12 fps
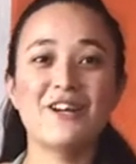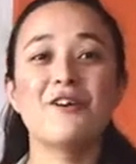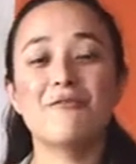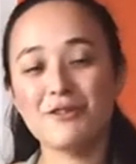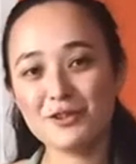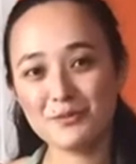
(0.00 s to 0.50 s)

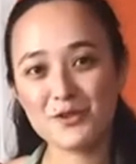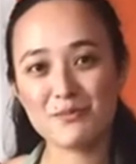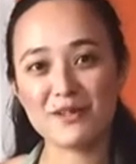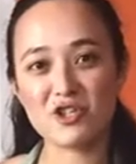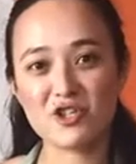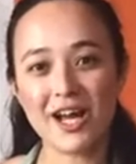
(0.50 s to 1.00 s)
Welcome to my
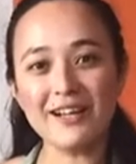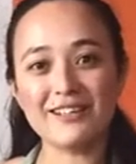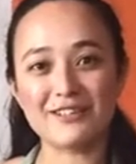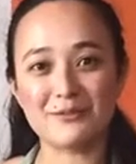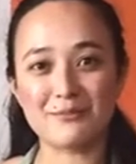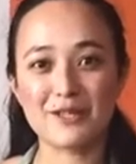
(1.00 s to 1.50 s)
channel,
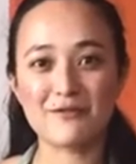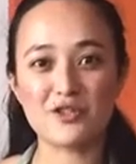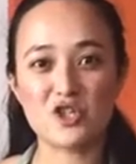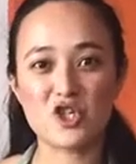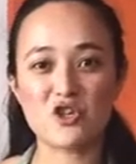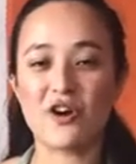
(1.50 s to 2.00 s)
Bake with
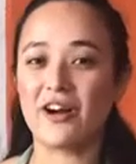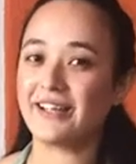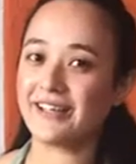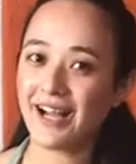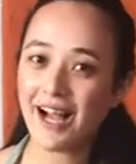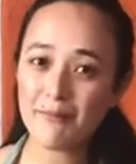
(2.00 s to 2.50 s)
Joy.
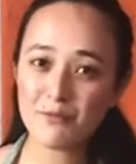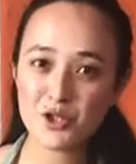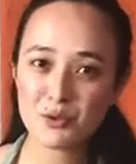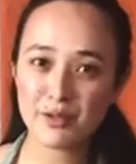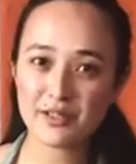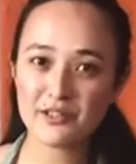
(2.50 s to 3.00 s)
I'm
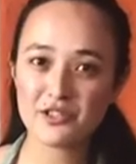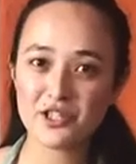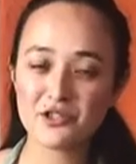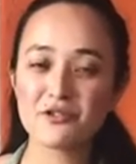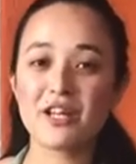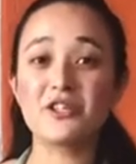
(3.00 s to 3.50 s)
Shweta
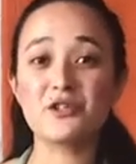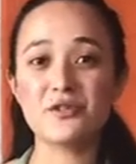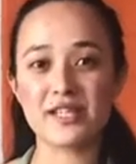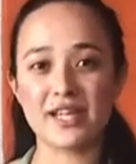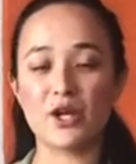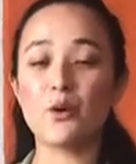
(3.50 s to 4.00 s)
Chetri and
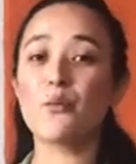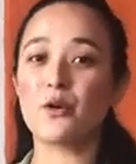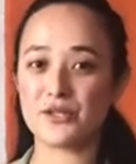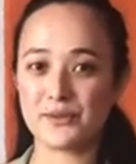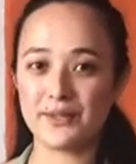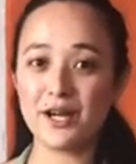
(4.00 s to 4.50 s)
today what
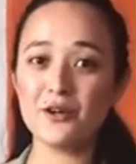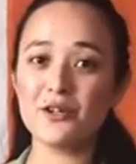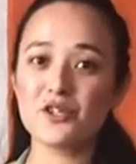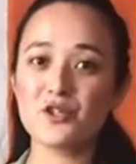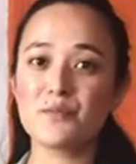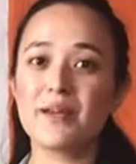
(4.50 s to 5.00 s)
we are going
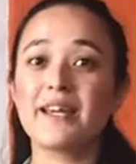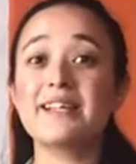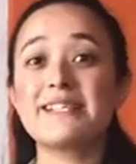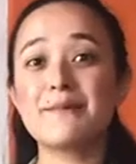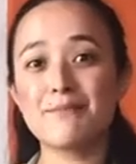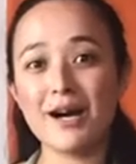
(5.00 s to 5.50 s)
to bake is a
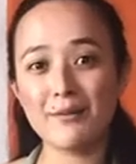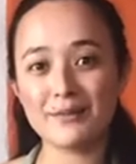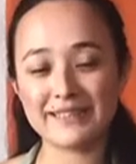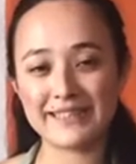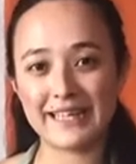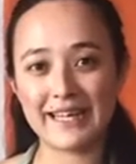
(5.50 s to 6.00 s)
marble
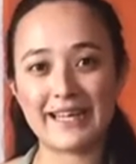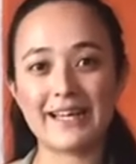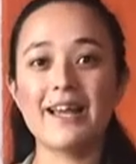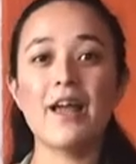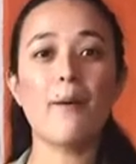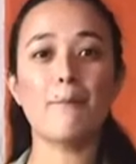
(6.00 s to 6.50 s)
cake.
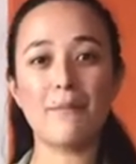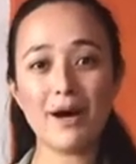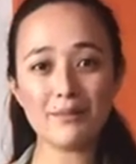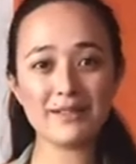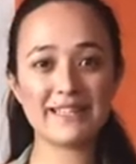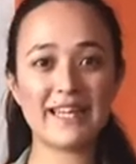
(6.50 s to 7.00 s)

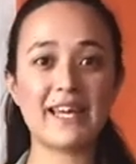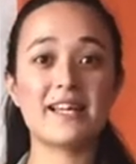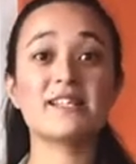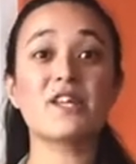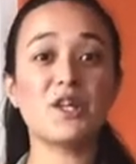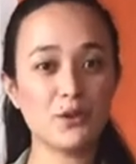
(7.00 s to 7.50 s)
Marble cake is
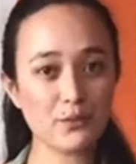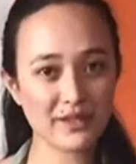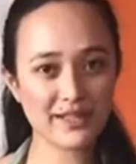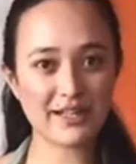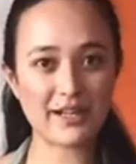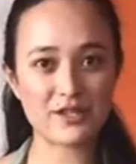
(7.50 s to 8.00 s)
a unique
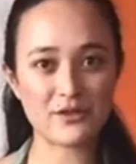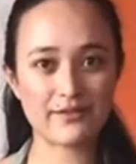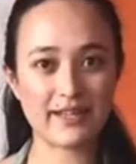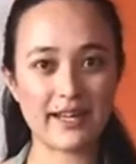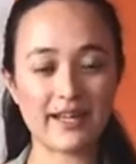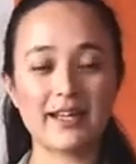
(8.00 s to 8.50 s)
kind of
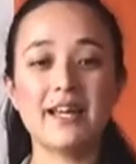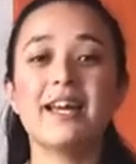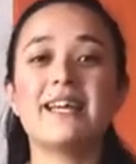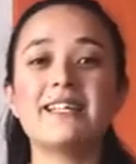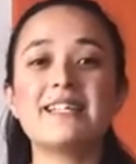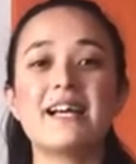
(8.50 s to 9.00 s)
cake.
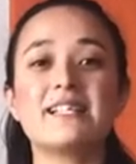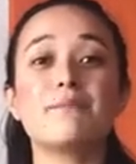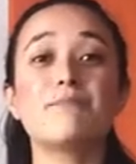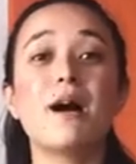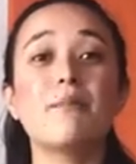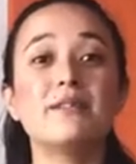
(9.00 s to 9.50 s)
It has a
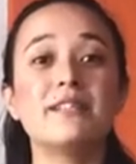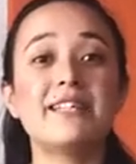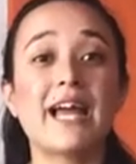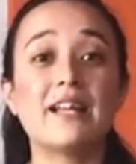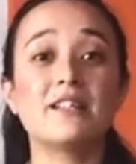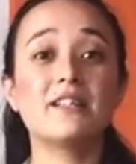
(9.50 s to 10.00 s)
marbling
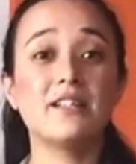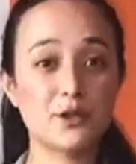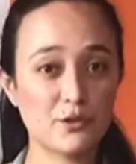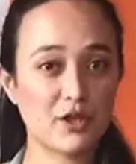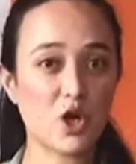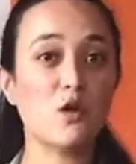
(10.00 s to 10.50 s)
and
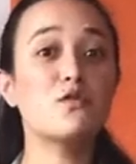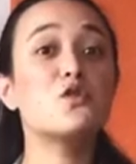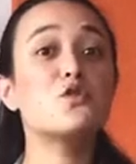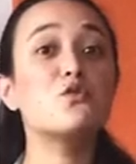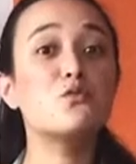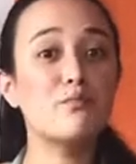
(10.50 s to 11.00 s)
layering of
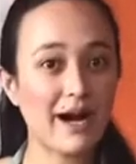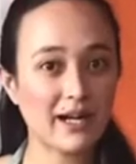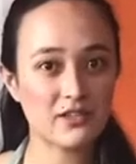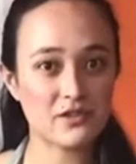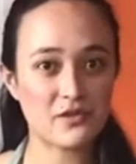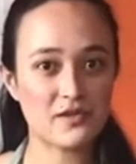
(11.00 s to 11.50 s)
two
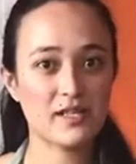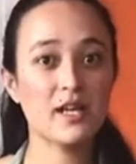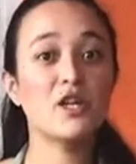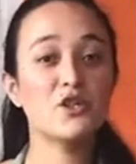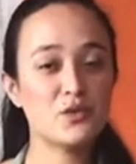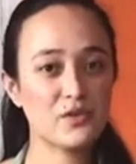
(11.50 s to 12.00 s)
batters.
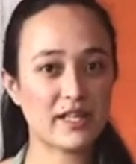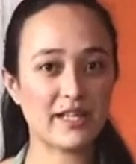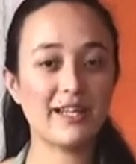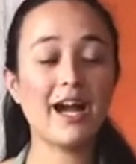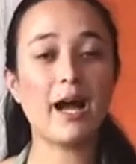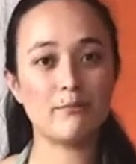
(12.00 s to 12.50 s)
Today
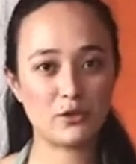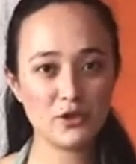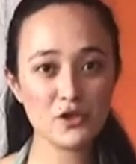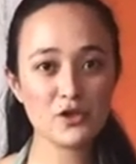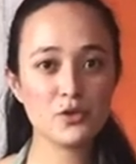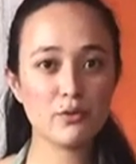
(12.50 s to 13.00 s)
I'm going
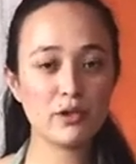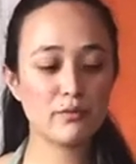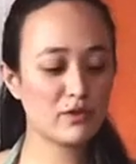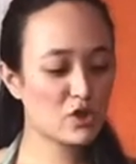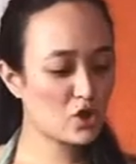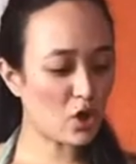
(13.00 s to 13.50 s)
to do it
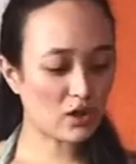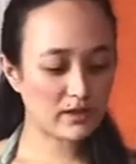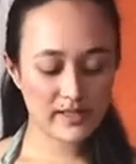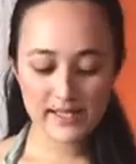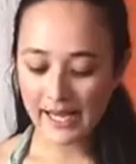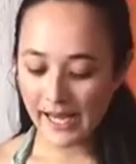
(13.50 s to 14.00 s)
with
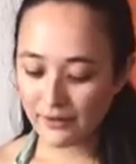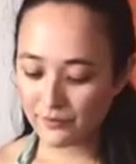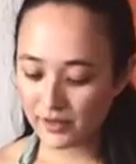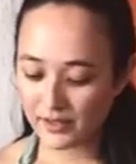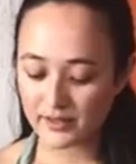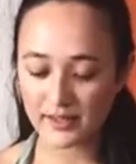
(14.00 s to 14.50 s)
chocolate and
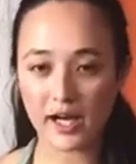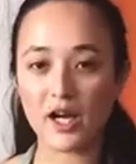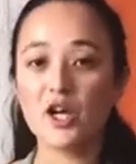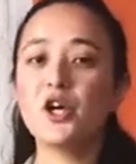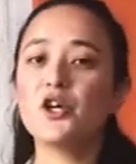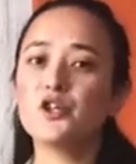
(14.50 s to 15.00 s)
vanilla.
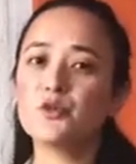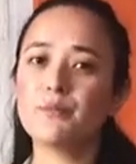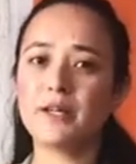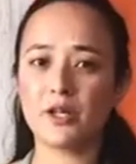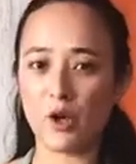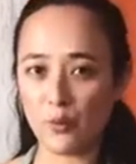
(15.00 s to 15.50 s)
You may
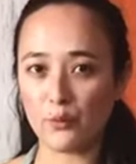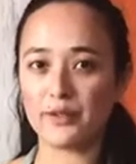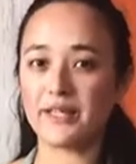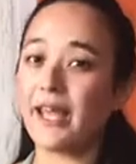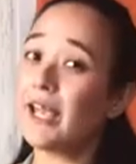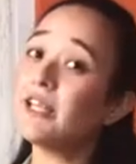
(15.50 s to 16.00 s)
go with
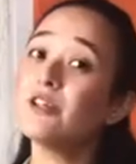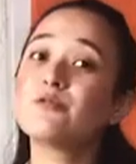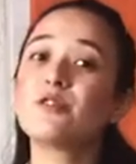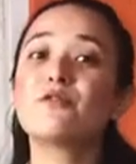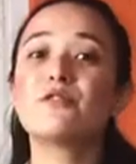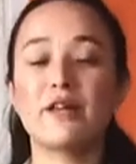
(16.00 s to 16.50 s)
any of the
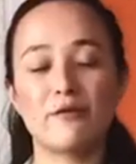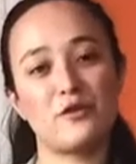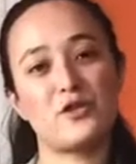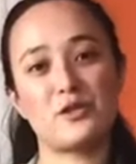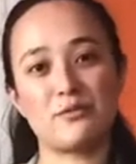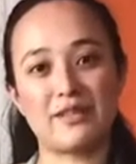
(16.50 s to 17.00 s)

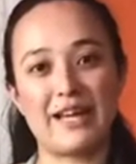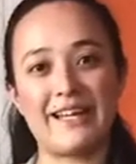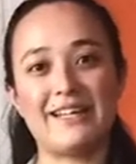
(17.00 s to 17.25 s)
flavors you like.